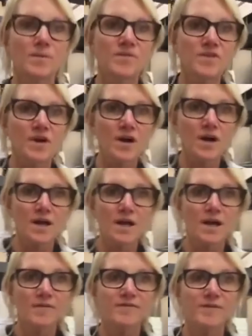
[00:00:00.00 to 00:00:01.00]
Sorry,
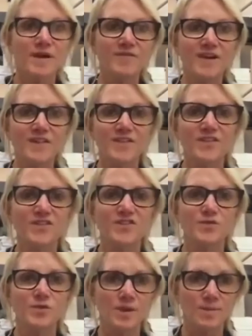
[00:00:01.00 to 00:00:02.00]
I've got the
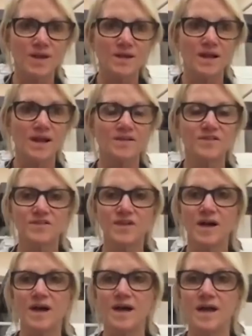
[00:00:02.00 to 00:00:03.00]
streaming lights
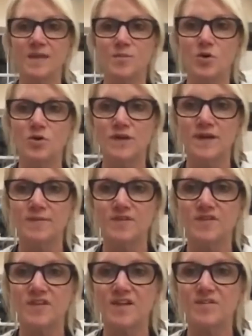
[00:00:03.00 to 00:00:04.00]
anymore. Hold on, let me
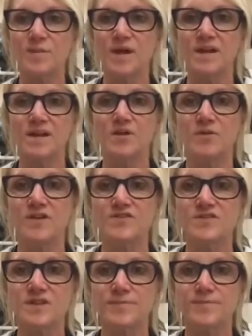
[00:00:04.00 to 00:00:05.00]
just ask Mandy a
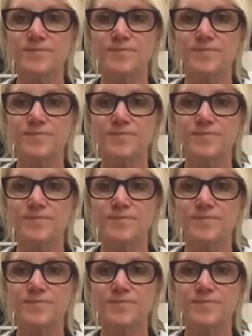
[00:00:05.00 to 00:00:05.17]
question.